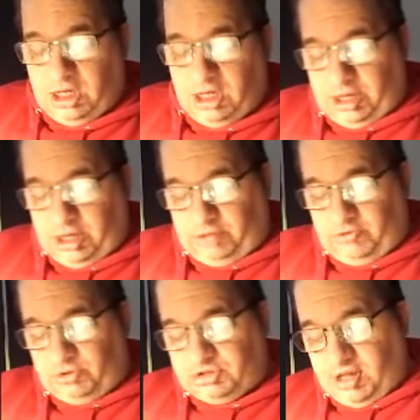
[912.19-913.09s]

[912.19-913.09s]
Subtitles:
It grossed